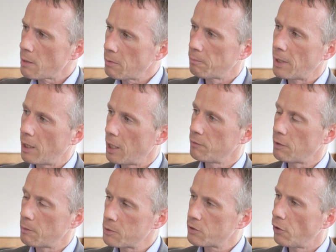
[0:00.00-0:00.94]
time in my life,
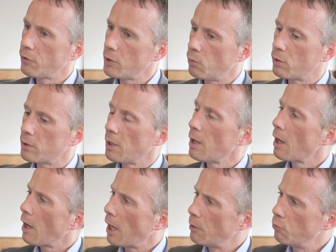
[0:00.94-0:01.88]
I was 31,
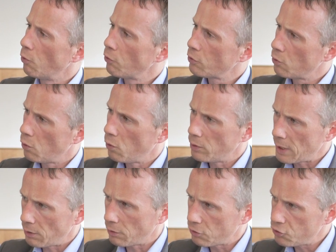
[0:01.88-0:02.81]
I wrote a goal
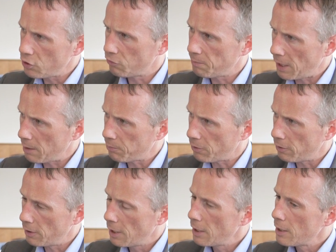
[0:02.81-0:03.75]
down on a sheet of paper,
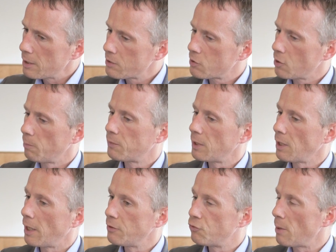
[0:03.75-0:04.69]
something
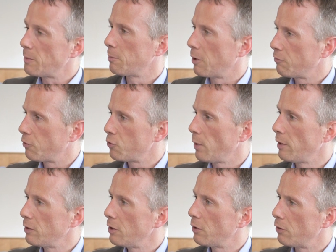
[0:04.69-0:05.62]
I dreamt about for
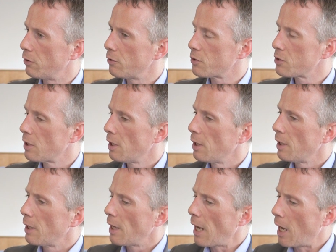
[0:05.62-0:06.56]
20 years.
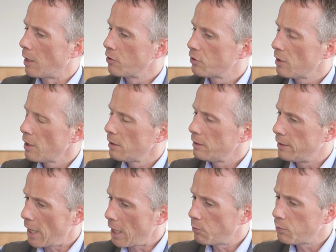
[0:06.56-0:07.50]
And
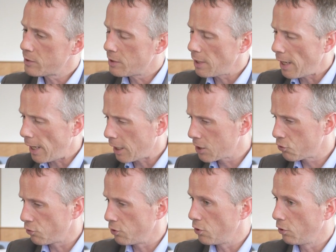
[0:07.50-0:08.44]
that was the
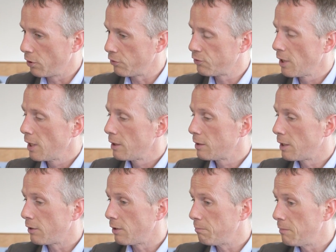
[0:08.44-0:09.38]
extra nugget
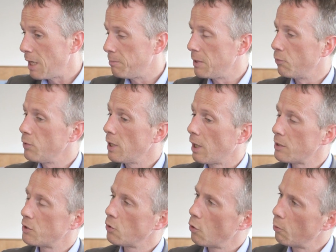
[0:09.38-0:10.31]
that made me
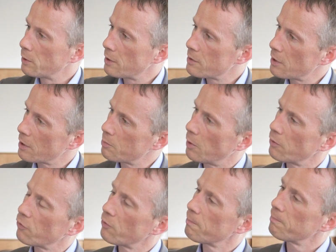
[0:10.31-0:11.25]
realise the goal within 6 months,